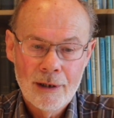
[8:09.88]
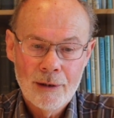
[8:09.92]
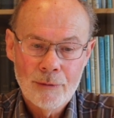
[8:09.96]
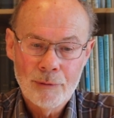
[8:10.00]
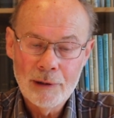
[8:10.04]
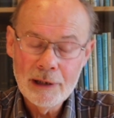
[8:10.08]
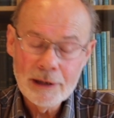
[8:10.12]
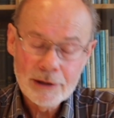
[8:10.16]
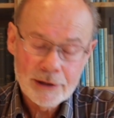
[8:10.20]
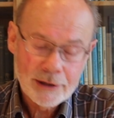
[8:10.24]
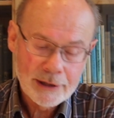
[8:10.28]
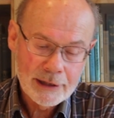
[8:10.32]

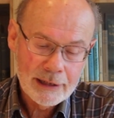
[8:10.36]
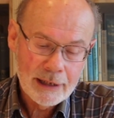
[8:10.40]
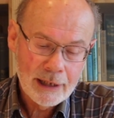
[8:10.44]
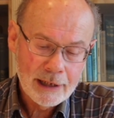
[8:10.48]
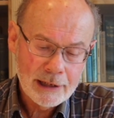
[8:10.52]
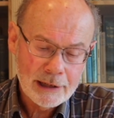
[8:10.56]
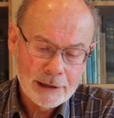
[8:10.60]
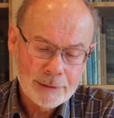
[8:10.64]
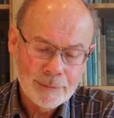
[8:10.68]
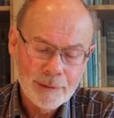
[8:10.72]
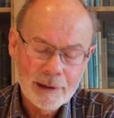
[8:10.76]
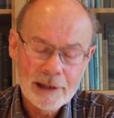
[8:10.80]
Where sea
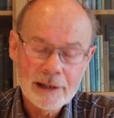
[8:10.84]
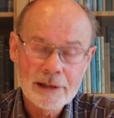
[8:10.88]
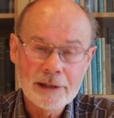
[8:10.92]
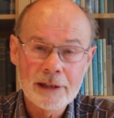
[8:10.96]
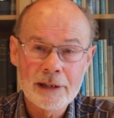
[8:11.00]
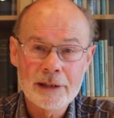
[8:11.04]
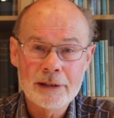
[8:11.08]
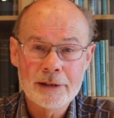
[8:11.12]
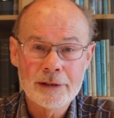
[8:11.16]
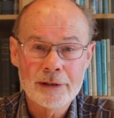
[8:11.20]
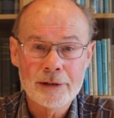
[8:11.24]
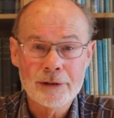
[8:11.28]
ice
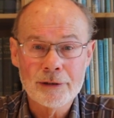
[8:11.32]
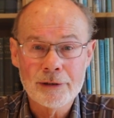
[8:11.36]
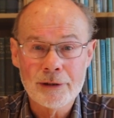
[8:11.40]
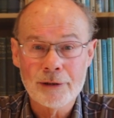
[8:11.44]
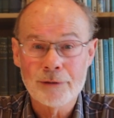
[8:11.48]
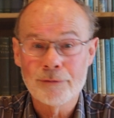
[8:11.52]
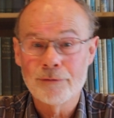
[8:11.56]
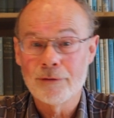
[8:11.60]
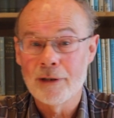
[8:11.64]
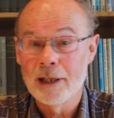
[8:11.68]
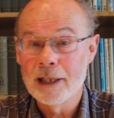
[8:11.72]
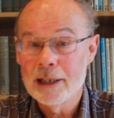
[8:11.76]
manages to
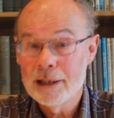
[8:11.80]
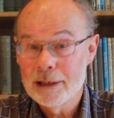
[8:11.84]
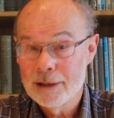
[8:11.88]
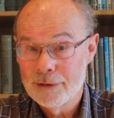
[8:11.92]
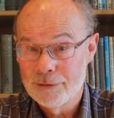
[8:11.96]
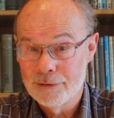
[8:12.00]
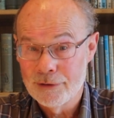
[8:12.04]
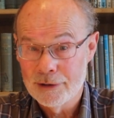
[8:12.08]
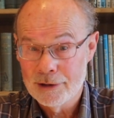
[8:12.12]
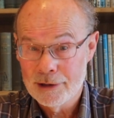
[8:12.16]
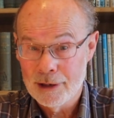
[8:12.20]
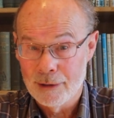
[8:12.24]

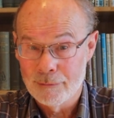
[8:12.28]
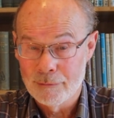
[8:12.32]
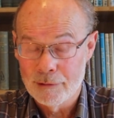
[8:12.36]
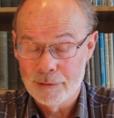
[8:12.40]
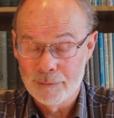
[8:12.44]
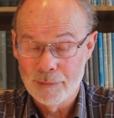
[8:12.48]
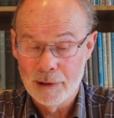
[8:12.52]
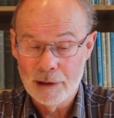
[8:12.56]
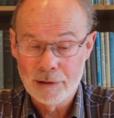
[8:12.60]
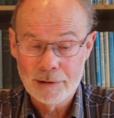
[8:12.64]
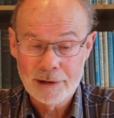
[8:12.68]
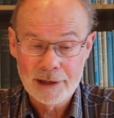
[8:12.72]
survive the summer
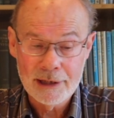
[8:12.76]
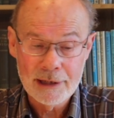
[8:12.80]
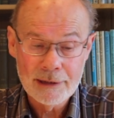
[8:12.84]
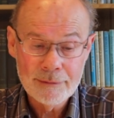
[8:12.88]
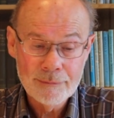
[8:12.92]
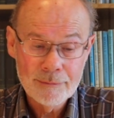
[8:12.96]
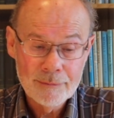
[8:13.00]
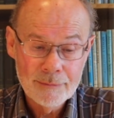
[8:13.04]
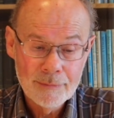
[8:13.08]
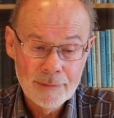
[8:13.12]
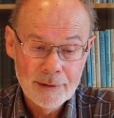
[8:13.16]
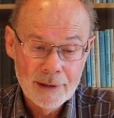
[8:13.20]

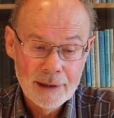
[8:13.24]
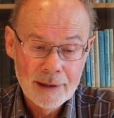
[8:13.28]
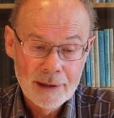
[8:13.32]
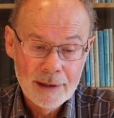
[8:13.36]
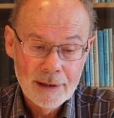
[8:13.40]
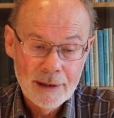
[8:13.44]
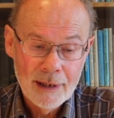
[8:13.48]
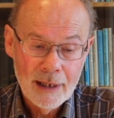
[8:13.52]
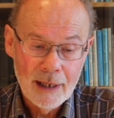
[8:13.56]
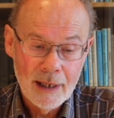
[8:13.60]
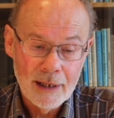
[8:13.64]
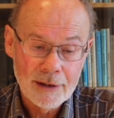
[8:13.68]
melting
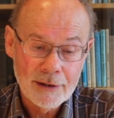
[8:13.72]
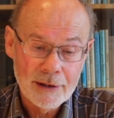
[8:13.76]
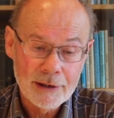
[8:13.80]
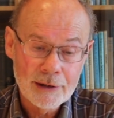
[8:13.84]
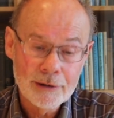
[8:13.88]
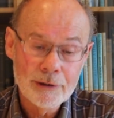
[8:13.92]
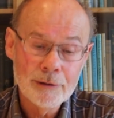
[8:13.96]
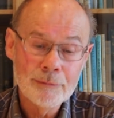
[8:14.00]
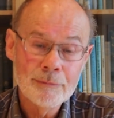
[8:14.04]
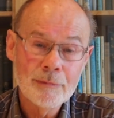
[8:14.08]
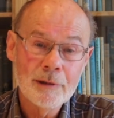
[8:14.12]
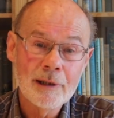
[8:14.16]
and
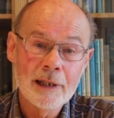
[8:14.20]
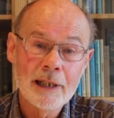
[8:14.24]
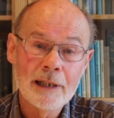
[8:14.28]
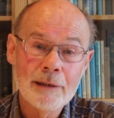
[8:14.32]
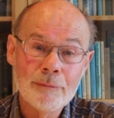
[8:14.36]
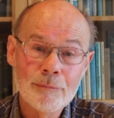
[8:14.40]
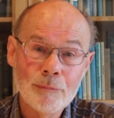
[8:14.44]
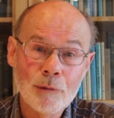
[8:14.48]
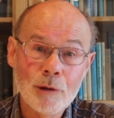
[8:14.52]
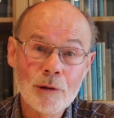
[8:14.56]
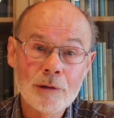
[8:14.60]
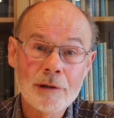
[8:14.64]

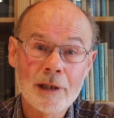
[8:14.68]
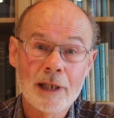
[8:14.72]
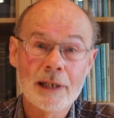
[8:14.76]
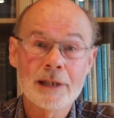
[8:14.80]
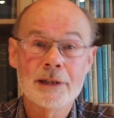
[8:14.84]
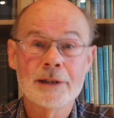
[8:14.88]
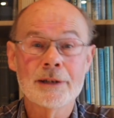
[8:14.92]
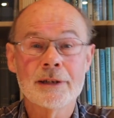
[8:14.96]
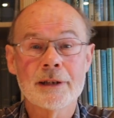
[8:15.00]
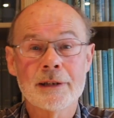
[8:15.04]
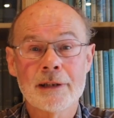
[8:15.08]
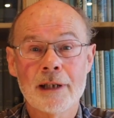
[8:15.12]
accumulate more
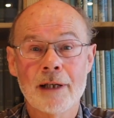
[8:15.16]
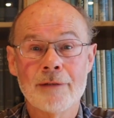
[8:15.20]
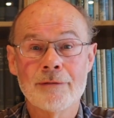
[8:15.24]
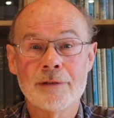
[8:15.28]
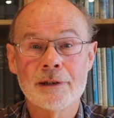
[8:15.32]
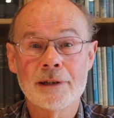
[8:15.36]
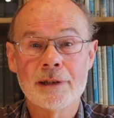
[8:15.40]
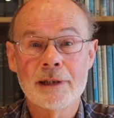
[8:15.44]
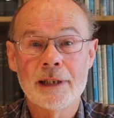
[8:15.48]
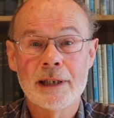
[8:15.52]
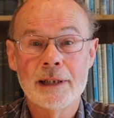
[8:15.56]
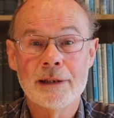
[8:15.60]
ice
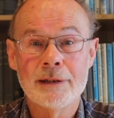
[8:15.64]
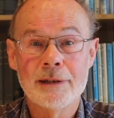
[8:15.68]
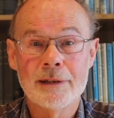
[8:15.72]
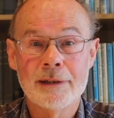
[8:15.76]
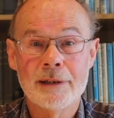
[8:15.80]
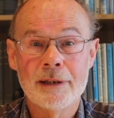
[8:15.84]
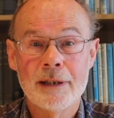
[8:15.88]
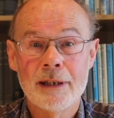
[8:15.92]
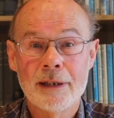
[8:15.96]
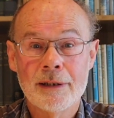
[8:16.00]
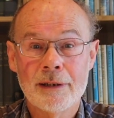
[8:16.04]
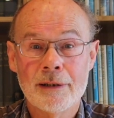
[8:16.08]
cover
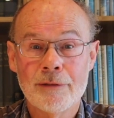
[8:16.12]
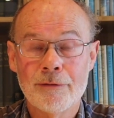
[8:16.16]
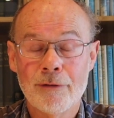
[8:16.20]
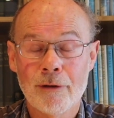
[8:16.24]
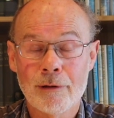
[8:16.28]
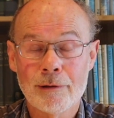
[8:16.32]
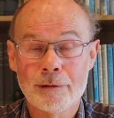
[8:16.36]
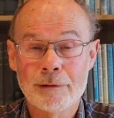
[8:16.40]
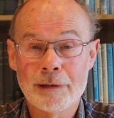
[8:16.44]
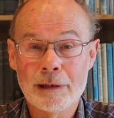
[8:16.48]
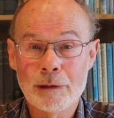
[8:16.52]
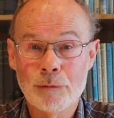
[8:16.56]
in the
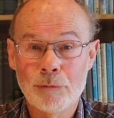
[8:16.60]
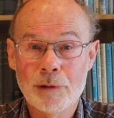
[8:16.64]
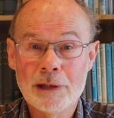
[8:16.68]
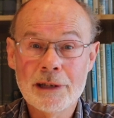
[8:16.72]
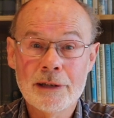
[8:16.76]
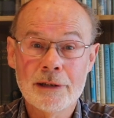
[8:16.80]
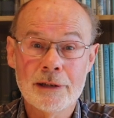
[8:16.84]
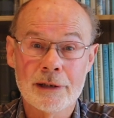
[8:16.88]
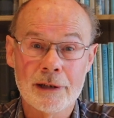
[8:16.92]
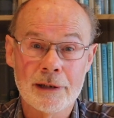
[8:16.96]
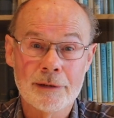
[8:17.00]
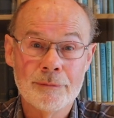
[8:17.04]
following
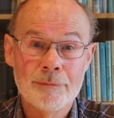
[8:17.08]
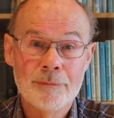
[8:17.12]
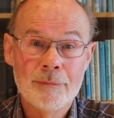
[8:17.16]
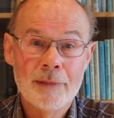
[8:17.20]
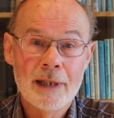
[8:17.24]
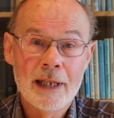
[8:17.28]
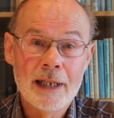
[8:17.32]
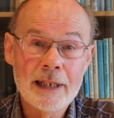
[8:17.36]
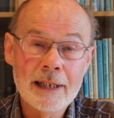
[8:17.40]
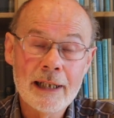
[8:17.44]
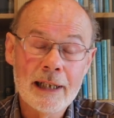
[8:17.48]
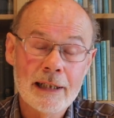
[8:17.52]
winter,
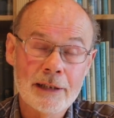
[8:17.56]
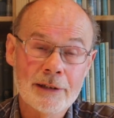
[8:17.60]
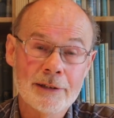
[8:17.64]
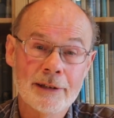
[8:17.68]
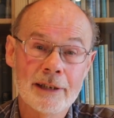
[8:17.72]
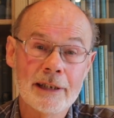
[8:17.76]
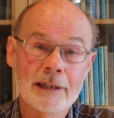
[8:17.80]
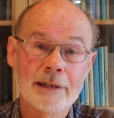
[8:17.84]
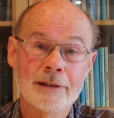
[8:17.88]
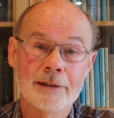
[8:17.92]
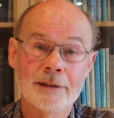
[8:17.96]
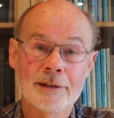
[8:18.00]
it gets
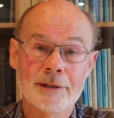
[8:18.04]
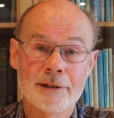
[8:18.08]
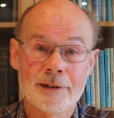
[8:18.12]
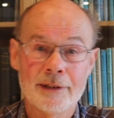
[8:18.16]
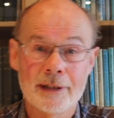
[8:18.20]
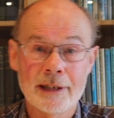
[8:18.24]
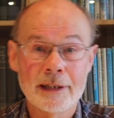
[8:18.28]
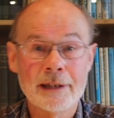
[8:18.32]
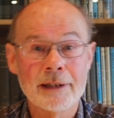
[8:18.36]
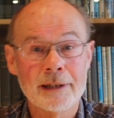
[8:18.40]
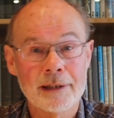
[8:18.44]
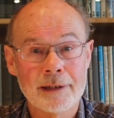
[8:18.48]
thicker and
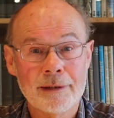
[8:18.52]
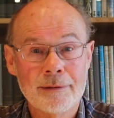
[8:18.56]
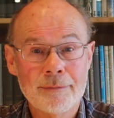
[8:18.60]
thicker.